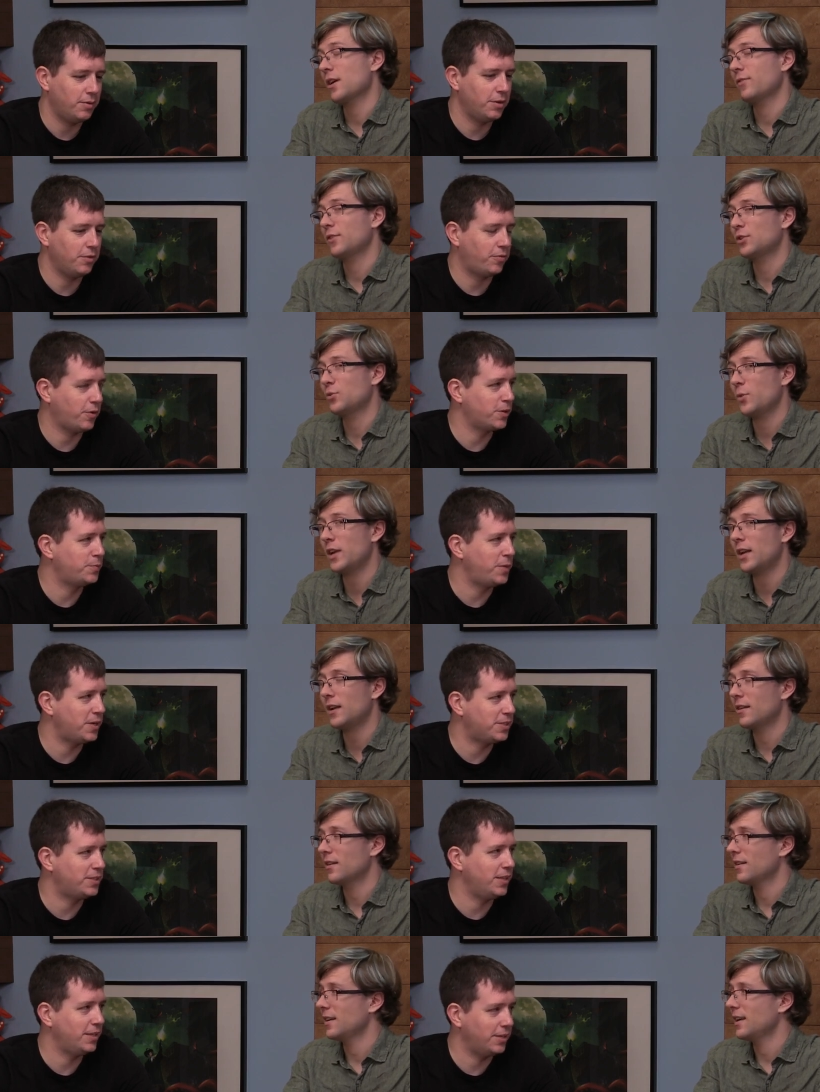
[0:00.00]
Speaker 1: think draft when you is
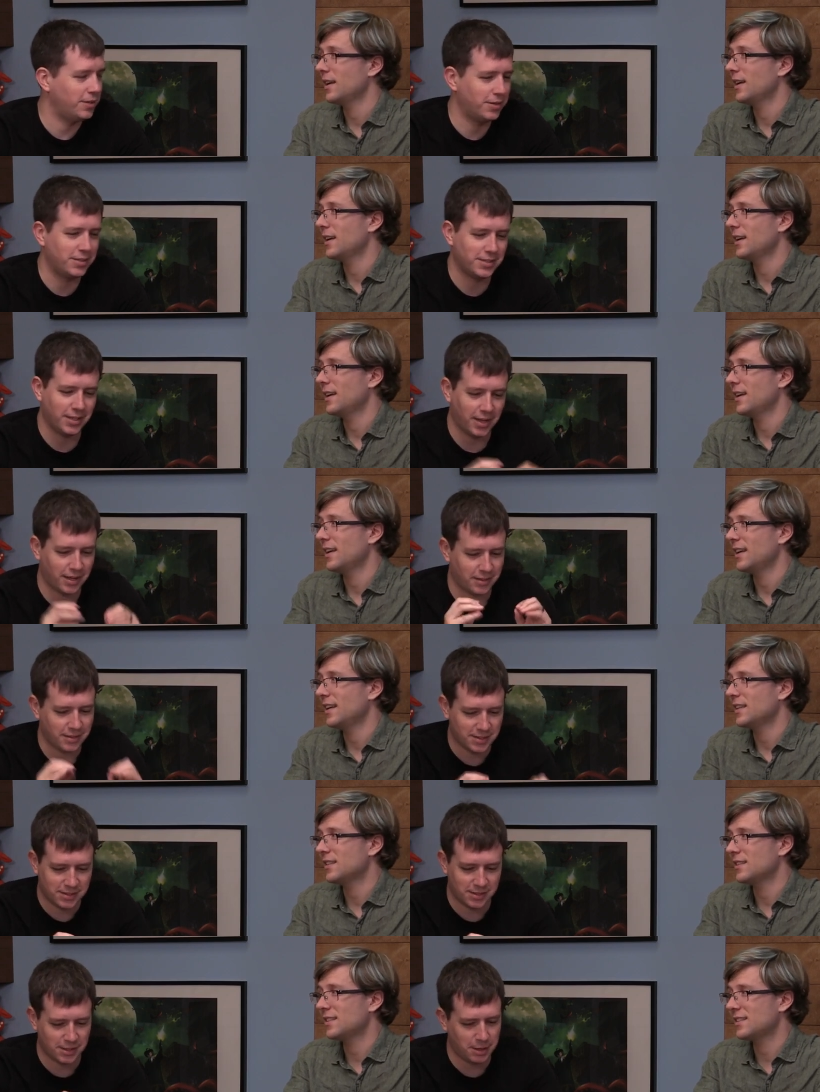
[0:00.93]
first sweet. pitched it, you're just
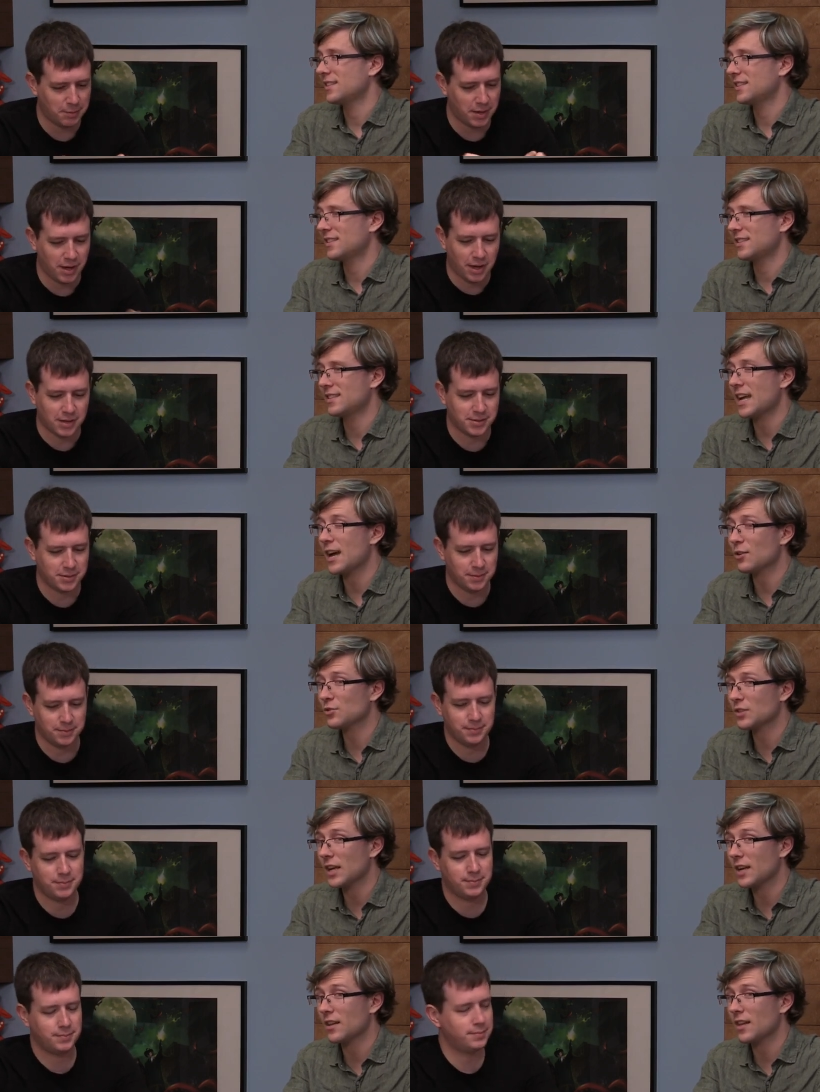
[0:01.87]
like, "This it is going to be awesome."
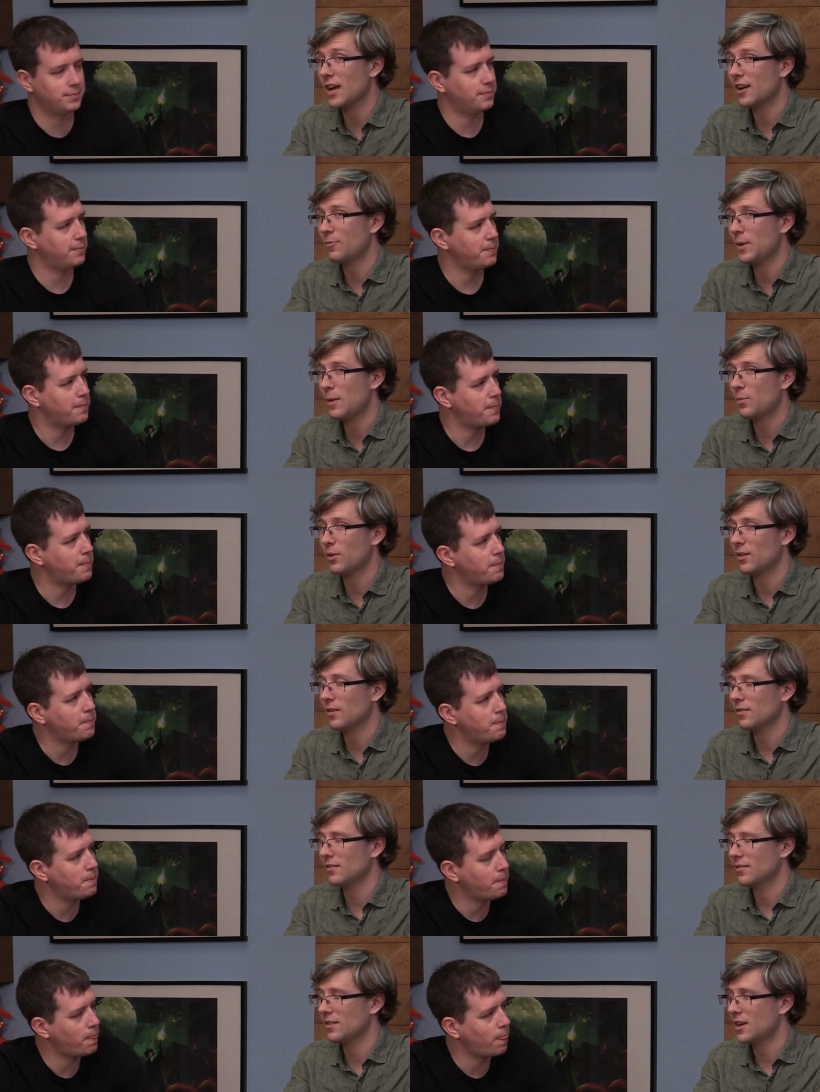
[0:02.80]
Sounds
Speaker 2: like a lot of
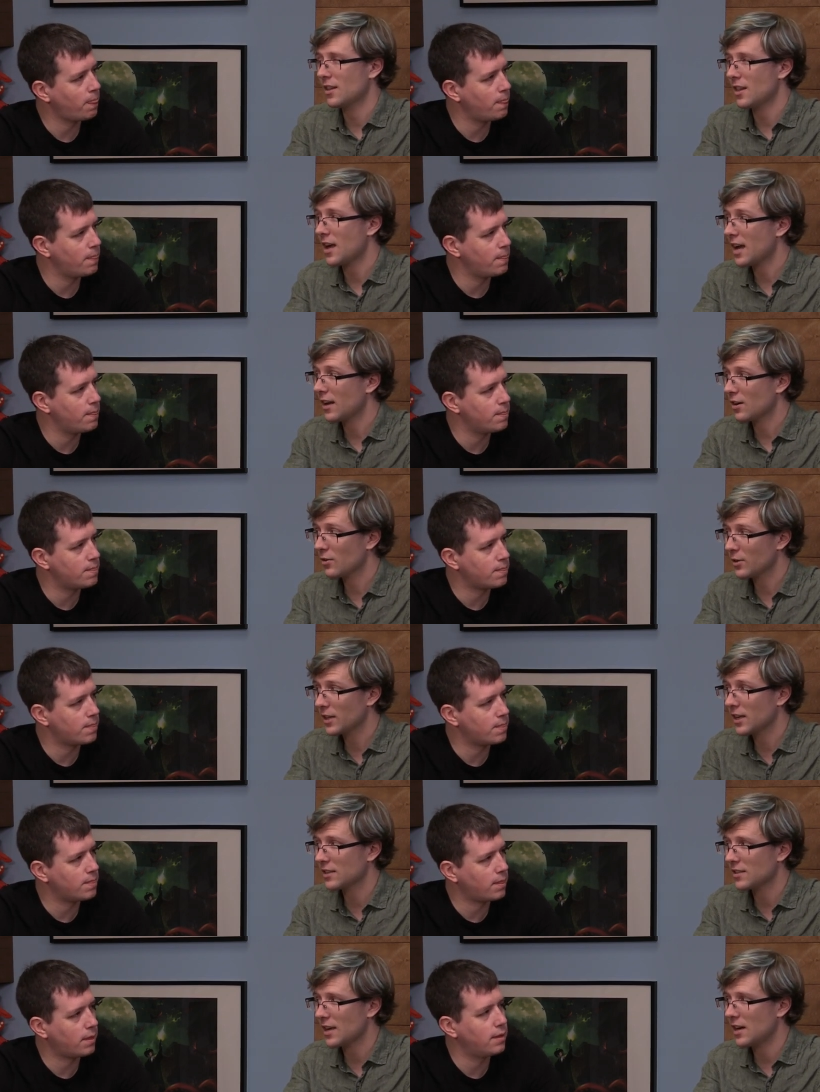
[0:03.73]
people online
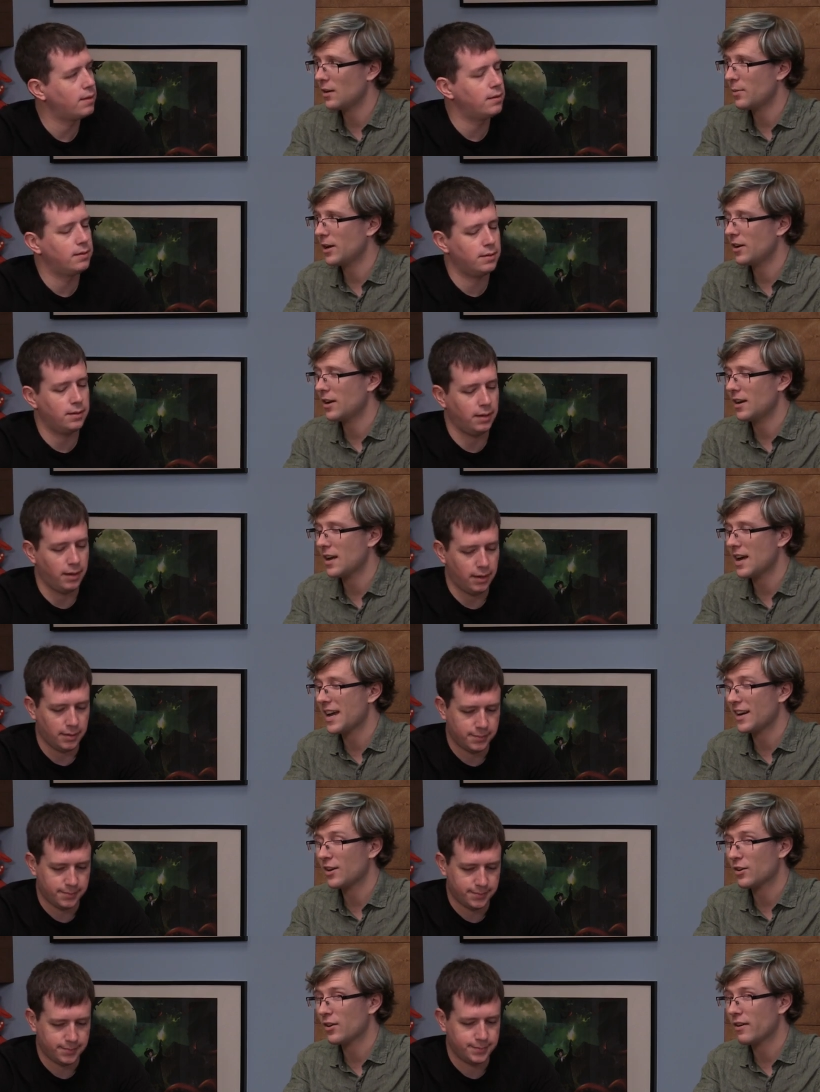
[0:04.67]
are really excited about
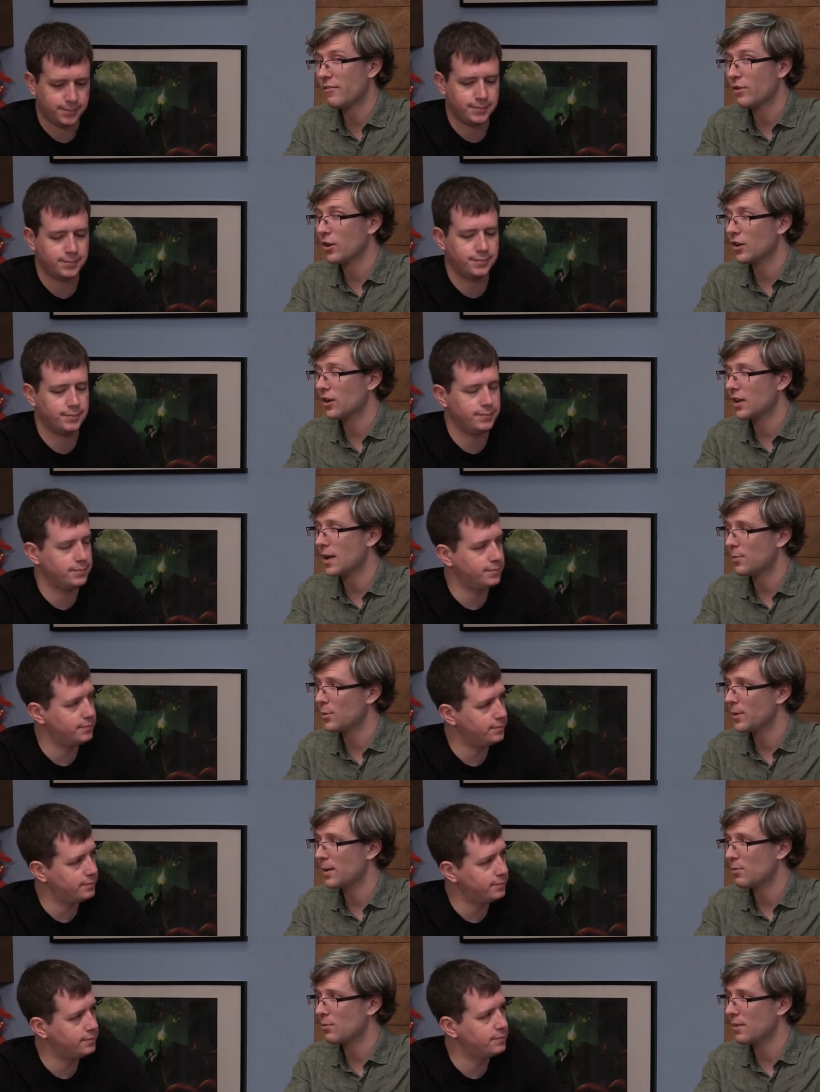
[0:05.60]
it. Yeah. I have heard a
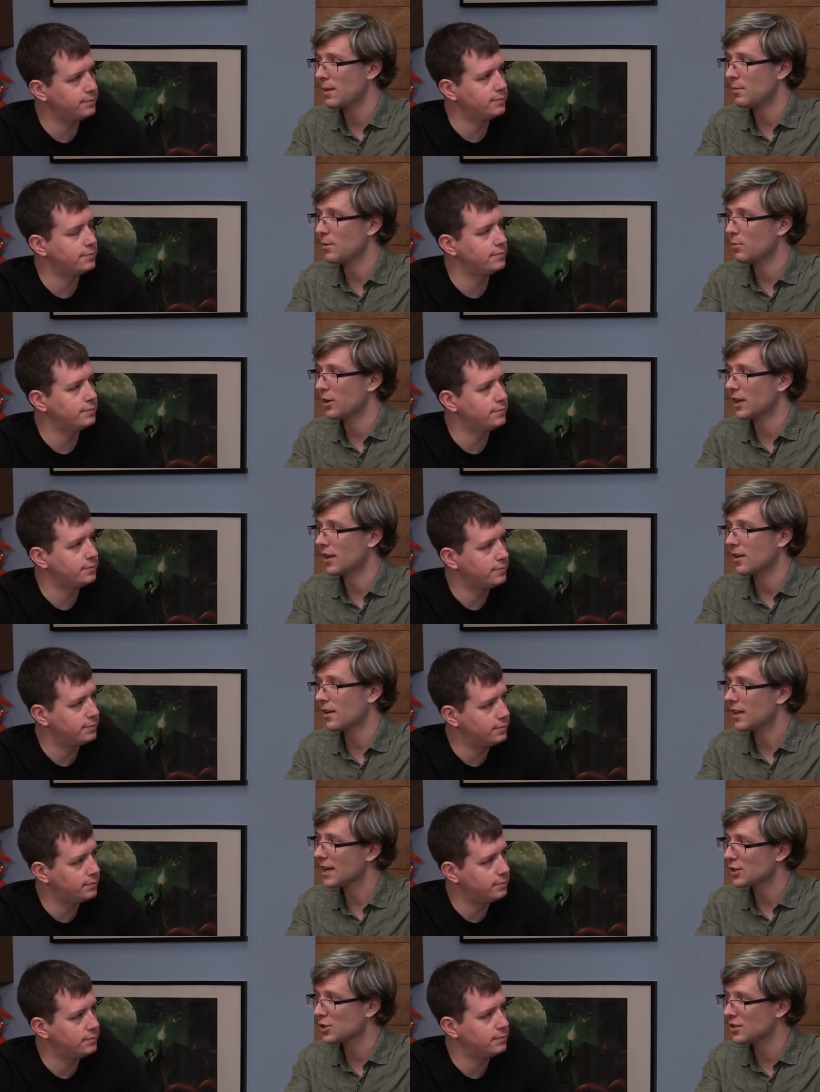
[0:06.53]
couple people might be
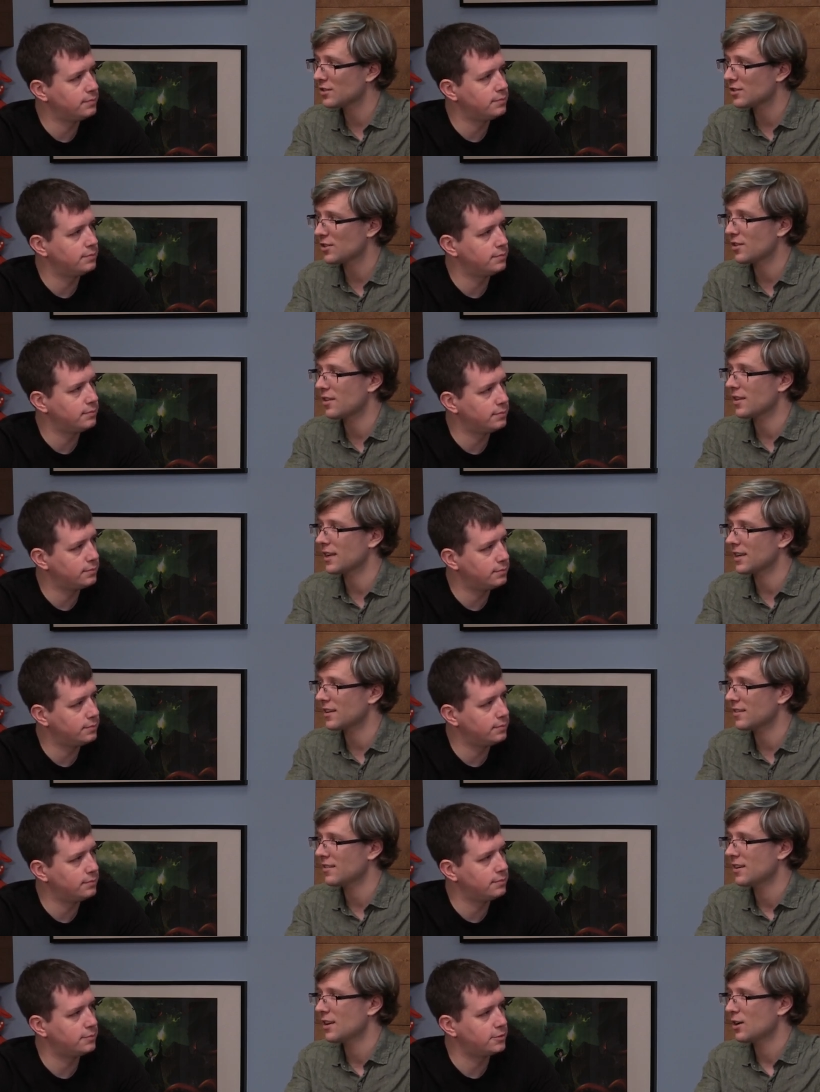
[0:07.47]
bringing collections so that
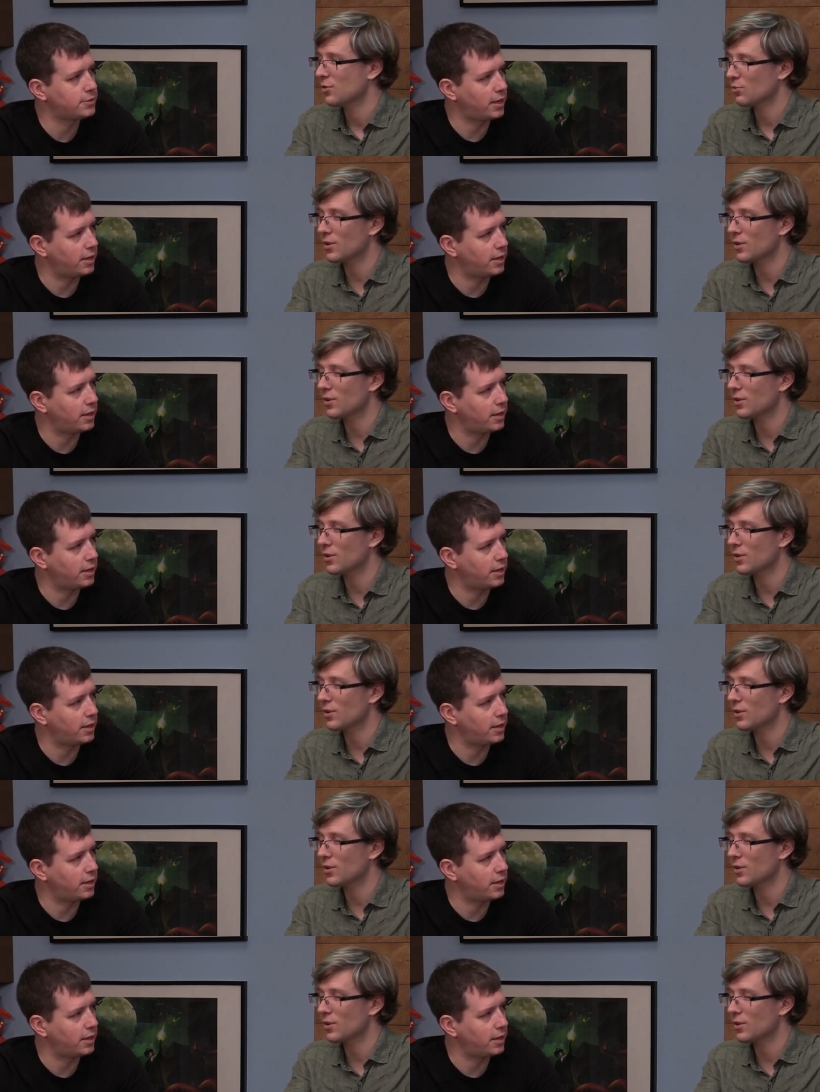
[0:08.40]
they can